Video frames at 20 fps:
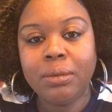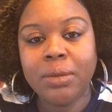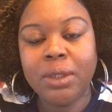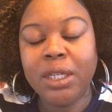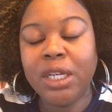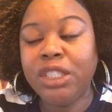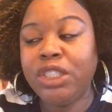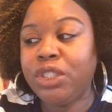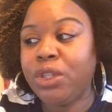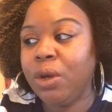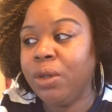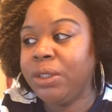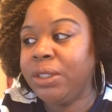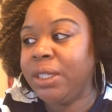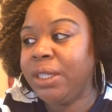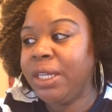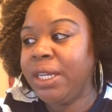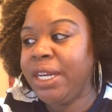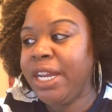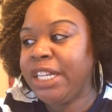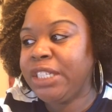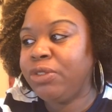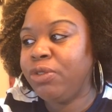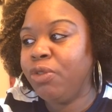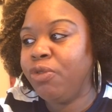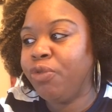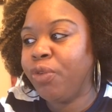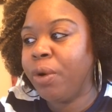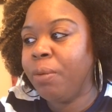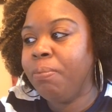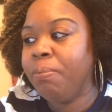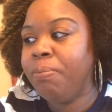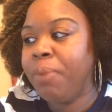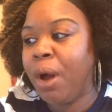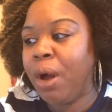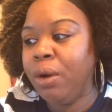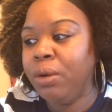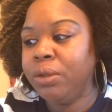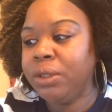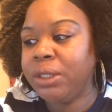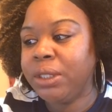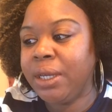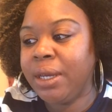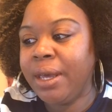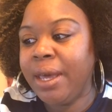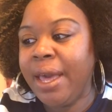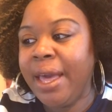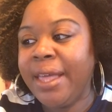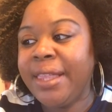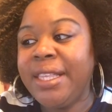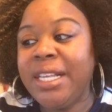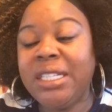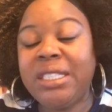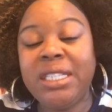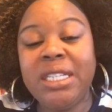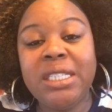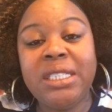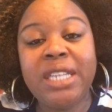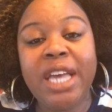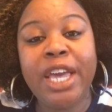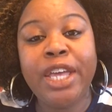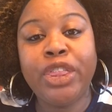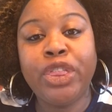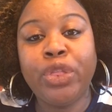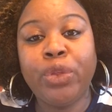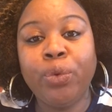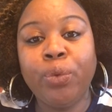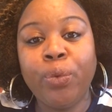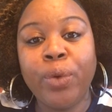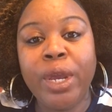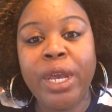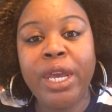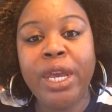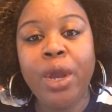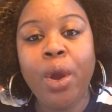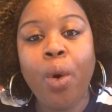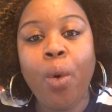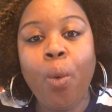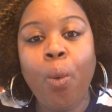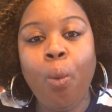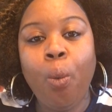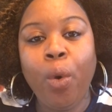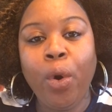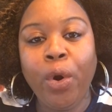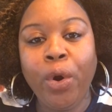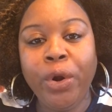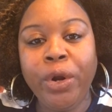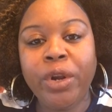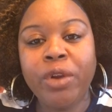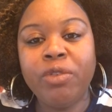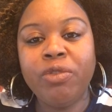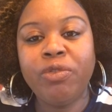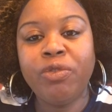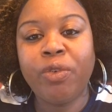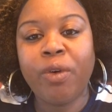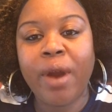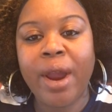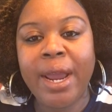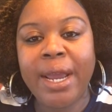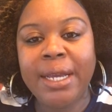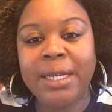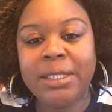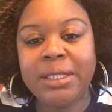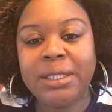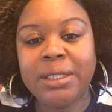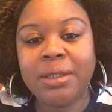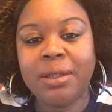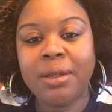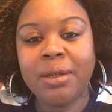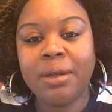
Let's go to the next one for boat. This is a 3-word phrase.